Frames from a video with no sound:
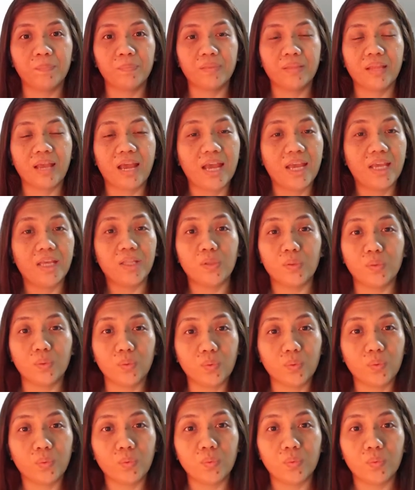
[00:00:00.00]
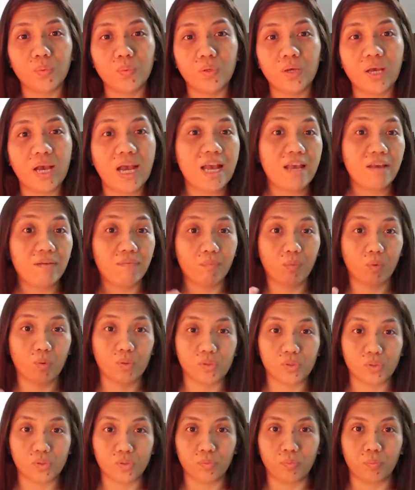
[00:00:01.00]
I know I'm
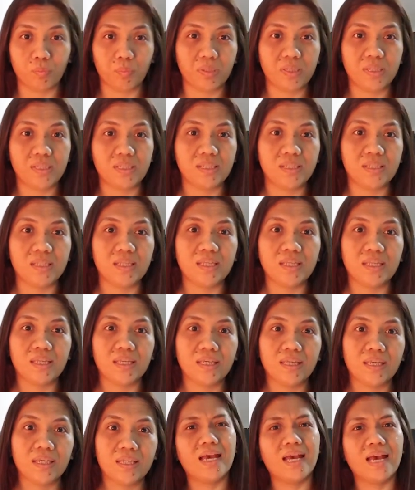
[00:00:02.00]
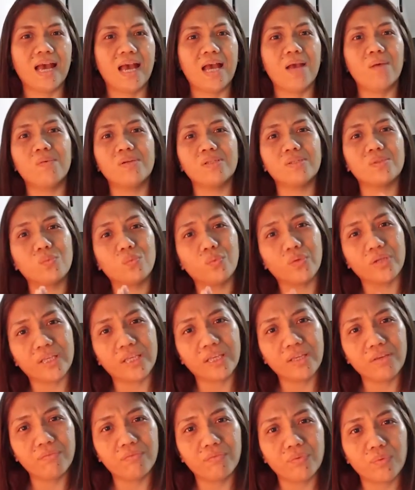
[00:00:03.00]
also busy. I was
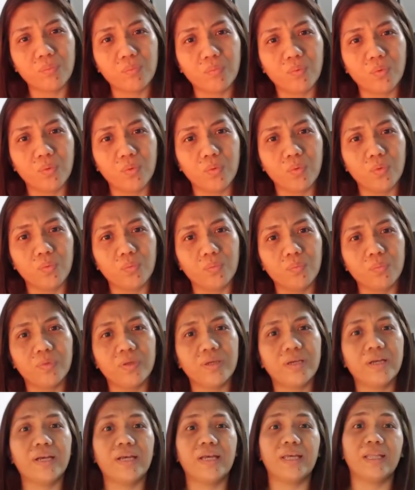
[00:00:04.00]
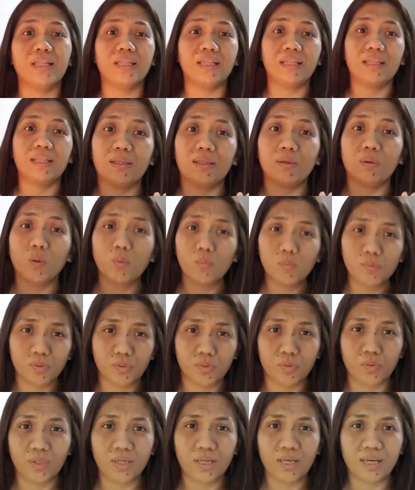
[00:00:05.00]
working from home and
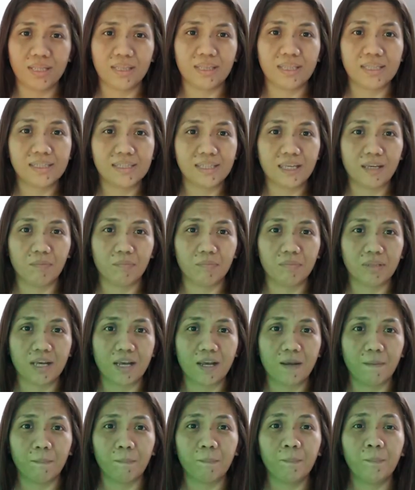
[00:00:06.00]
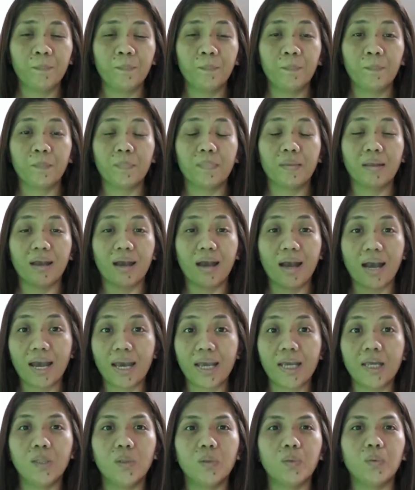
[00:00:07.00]
homeschooling at the same time.
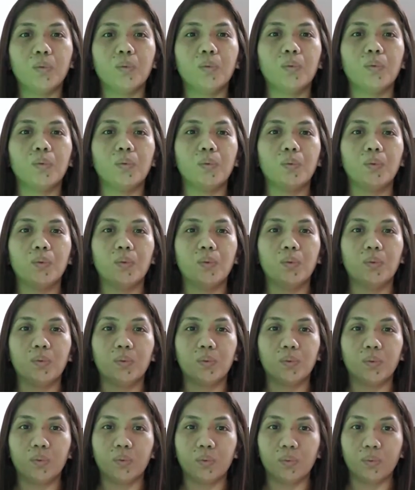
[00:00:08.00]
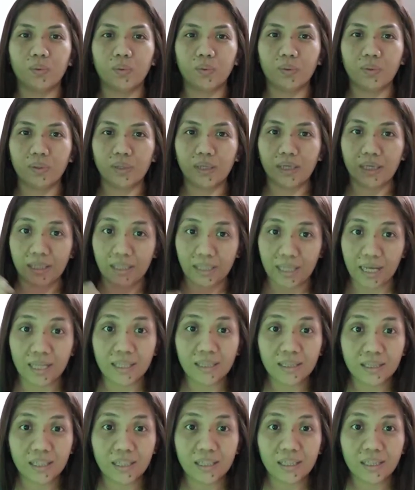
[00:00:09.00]
I know, and
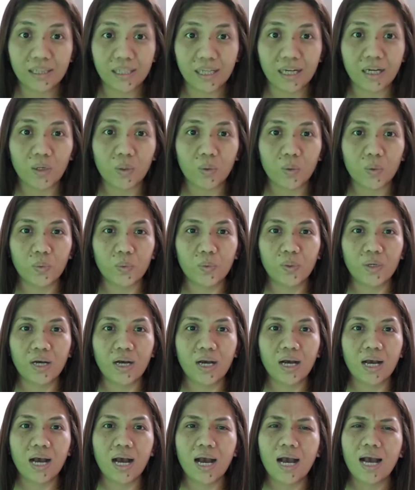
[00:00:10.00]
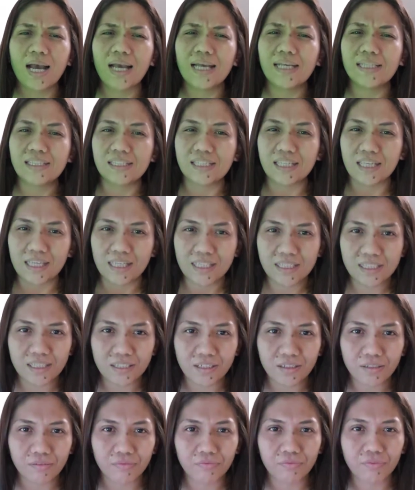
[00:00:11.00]
until now, it's
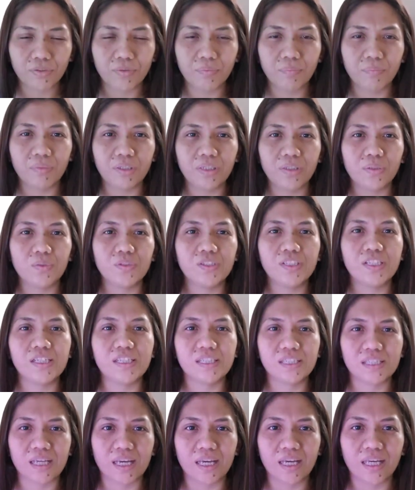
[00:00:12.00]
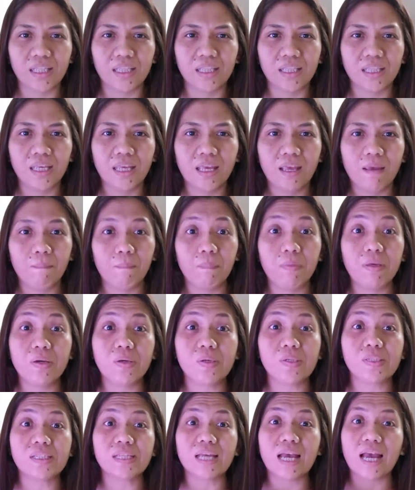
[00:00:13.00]
easier for me to decide
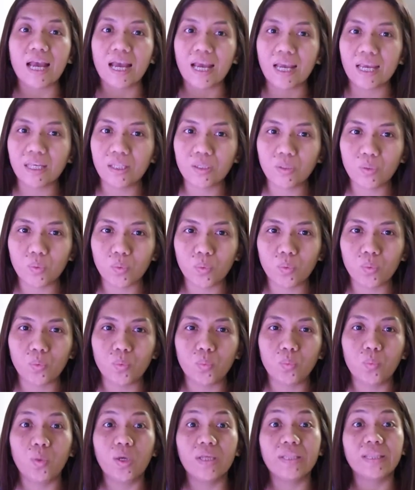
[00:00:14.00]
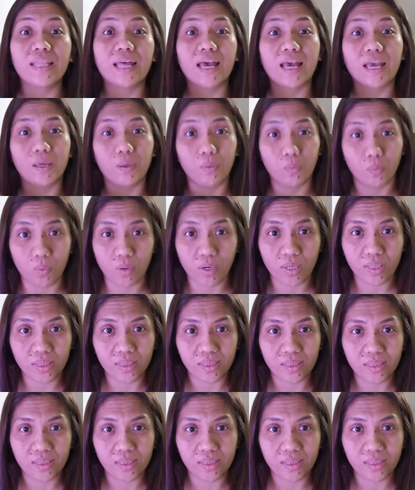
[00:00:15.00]
because I know what I want,